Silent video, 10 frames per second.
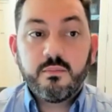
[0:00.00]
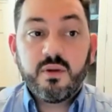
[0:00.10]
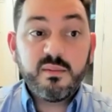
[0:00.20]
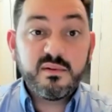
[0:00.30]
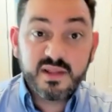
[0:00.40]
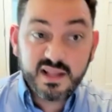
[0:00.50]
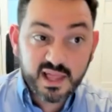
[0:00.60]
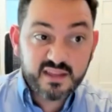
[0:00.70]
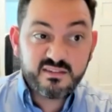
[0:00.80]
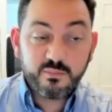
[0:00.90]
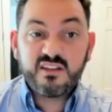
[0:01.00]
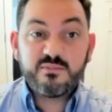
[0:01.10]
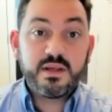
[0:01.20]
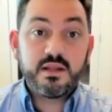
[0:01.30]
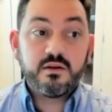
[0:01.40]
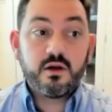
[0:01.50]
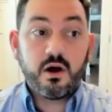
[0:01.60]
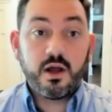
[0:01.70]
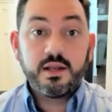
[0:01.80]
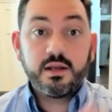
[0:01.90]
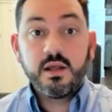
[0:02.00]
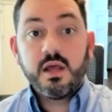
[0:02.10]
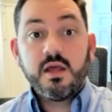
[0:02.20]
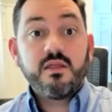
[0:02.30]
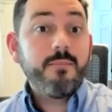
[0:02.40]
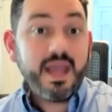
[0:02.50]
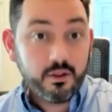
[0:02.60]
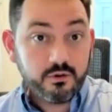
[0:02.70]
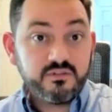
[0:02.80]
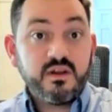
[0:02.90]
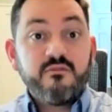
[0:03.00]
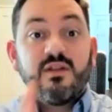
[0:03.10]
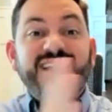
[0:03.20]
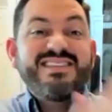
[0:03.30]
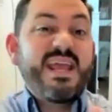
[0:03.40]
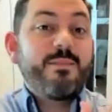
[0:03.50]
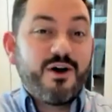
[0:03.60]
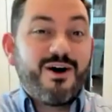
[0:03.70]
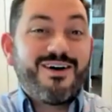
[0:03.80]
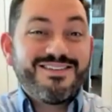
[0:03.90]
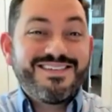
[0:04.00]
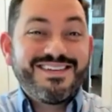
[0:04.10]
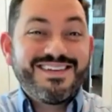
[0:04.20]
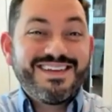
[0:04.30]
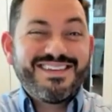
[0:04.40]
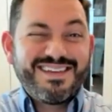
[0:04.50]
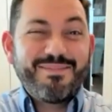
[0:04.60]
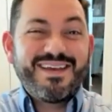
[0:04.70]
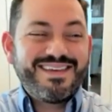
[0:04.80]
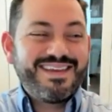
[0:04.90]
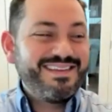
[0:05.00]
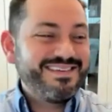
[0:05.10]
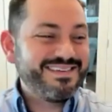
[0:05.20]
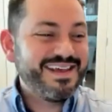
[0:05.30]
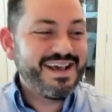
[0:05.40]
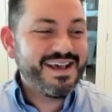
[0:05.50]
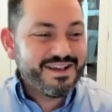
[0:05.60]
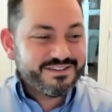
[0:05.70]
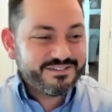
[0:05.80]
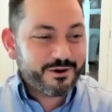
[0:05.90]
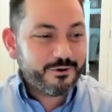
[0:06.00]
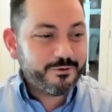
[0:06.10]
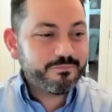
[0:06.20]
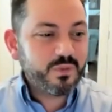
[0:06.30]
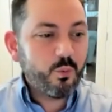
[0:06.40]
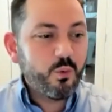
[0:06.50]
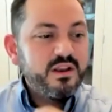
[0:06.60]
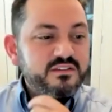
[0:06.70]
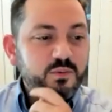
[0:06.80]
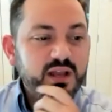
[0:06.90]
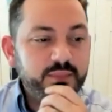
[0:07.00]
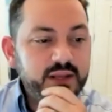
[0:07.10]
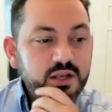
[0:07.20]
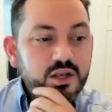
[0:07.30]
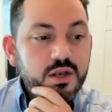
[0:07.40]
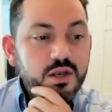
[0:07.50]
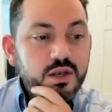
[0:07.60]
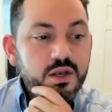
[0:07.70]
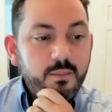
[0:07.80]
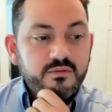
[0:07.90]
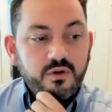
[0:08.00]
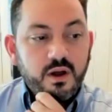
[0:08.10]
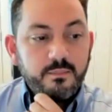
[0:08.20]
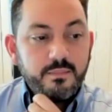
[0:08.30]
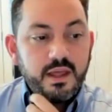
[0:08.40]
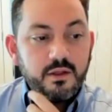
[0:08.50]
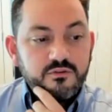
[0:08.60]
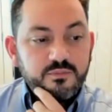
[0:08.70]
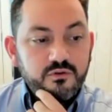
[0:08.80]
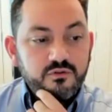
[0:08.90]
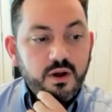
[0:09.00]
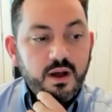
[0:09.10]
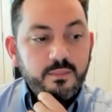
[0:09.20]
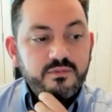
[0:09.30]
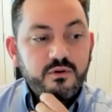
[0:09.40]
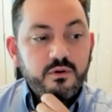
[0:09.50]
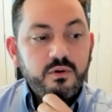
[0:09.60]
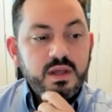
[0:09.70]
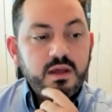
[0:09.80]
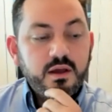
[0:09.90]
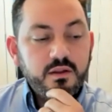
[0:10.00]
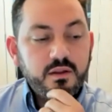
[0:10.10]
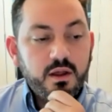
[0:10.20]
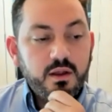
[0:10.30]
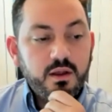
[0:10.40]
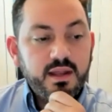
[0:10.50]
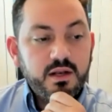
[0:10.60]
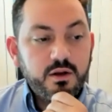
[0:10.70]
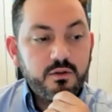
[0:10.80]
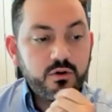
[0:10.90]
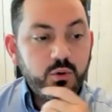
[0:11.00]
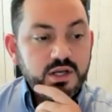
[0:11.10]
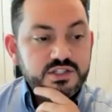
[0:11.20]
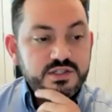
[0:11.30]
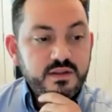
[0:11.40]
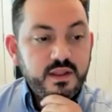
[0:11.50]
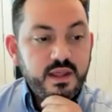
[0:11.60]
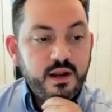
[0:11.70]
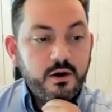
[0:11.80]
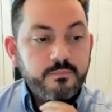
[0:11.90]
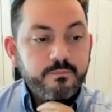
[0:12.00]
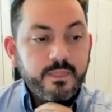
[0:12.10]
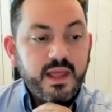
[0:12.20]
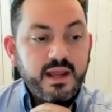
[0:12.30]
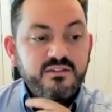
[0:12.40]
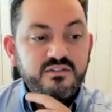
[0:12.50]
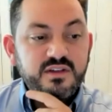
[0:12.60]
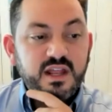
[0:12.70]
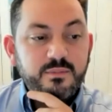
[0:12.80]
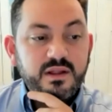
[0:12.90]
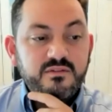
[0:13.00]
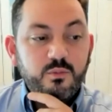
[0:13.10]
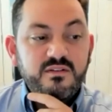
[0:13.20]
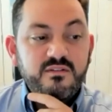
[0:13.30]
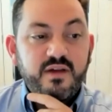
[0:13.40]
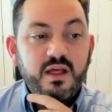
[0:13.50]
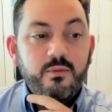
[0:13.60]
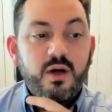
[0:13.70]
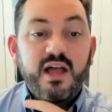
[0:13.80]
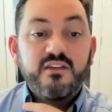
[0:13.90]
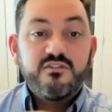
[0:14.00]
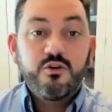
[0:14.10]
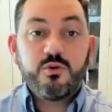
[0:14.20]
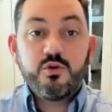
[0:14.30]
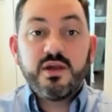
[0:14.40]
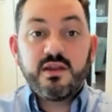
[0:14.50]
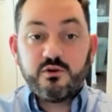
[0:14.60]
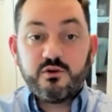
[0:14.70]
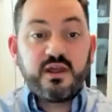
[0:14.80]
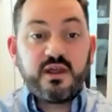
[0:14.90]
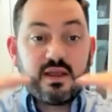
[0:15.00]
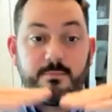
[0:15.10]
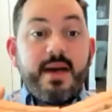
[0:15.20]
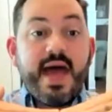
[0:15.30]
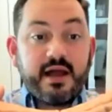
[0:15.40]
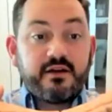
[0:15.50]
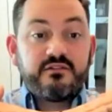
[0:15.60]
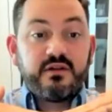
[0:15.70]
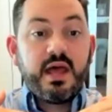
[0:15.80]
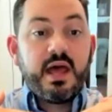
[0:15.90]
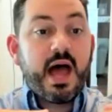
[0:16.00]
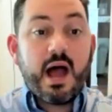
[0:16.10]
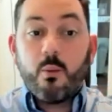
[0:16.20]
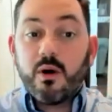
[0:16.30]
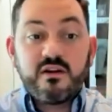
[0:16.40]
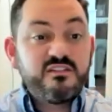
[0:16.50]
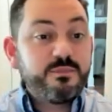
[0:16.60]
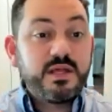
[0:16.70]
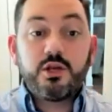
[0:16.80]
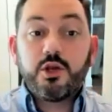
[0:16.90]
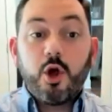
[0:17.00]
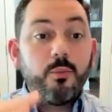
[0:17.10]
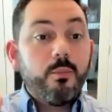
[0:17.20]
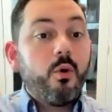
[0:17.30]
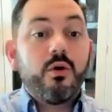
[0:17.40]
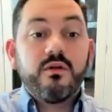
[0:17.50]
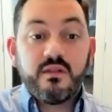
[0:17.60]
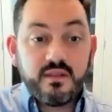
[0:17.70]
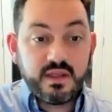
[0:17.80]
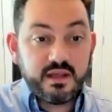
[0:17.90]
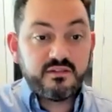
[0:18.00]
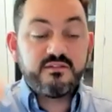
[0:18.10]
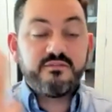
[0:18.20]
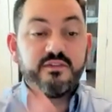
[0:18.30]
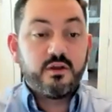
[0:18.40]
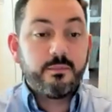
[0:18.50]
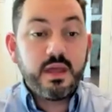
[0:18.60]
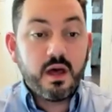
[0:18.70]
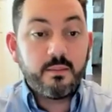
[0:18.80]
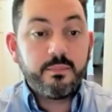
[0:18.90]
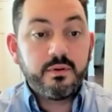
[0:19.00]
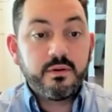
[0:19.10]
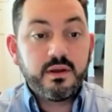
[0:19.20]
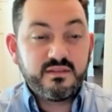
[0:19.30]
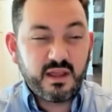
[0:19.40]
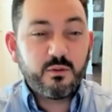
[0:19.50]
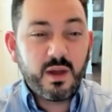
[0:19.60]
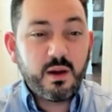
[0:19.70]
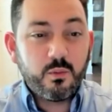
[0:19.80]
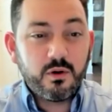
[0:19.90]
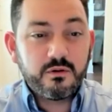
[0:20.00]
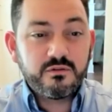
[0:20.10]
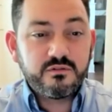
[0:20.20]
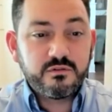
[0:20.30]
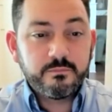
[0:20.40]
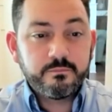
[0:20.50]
Probably less than what I'd spend on the mailers for that same cost. That makes sense. So, what is the recommended number of drop mailers per drop? So, I uh, uh, had another question there. I guess it just kind of depends on what's available. I assume you get you set like a max. I want to spend no more than this. Fill me up. Is that the way it works?